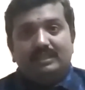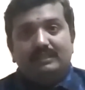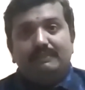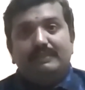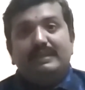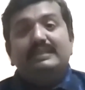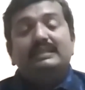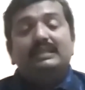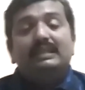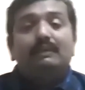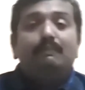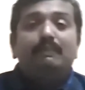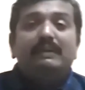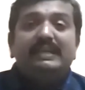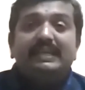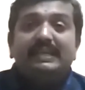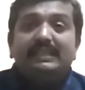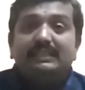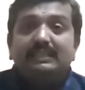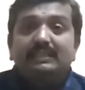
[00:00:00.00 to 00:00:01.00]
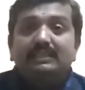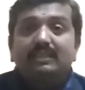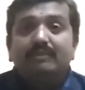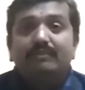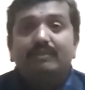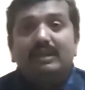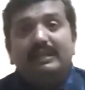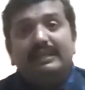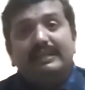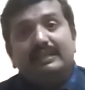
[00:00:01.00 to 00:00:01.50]
The major applications
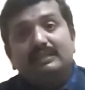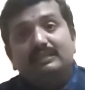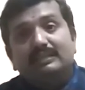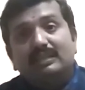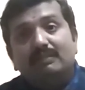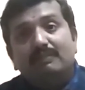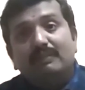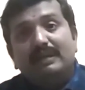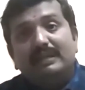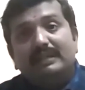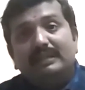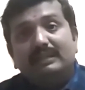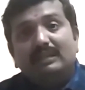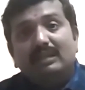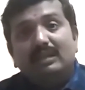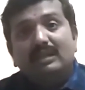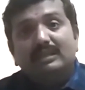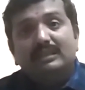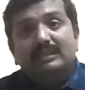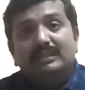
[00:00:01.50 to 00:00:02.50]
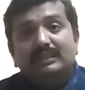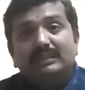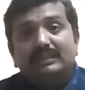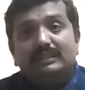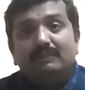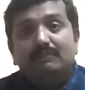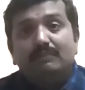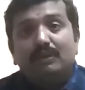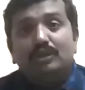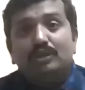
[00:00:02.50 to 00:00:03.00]
of agricultural biotechnology
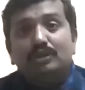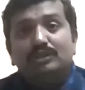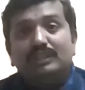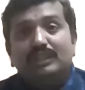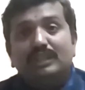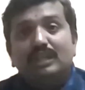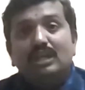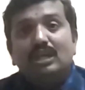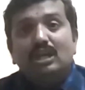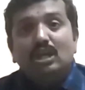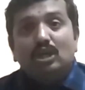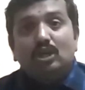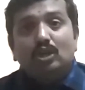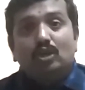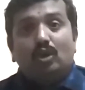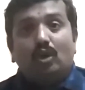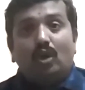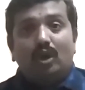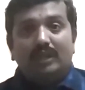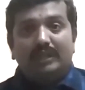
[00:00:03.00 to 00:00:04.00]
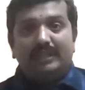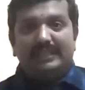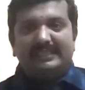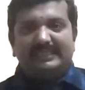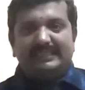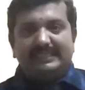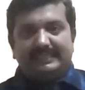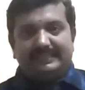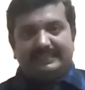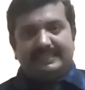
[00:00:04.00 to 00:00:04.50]
is in producing drought
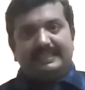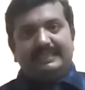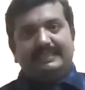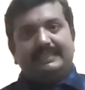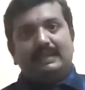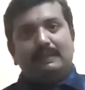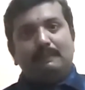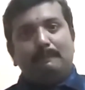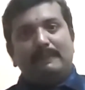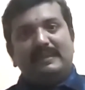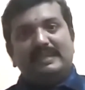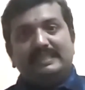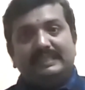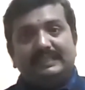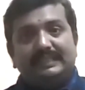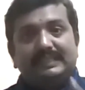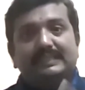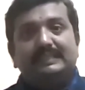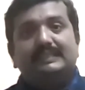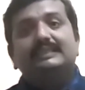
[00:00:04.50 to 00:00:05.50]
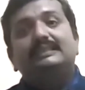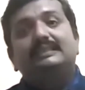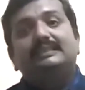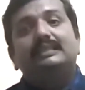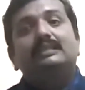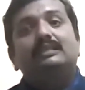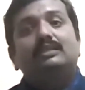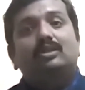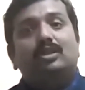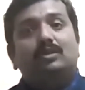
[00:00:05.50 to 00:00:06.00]
resistant and pest
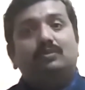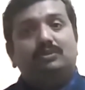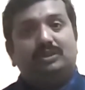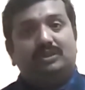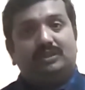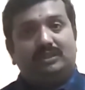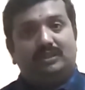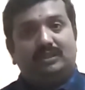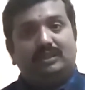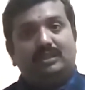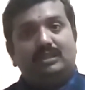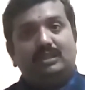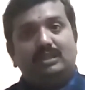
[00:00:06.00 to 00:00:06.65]
resistant crops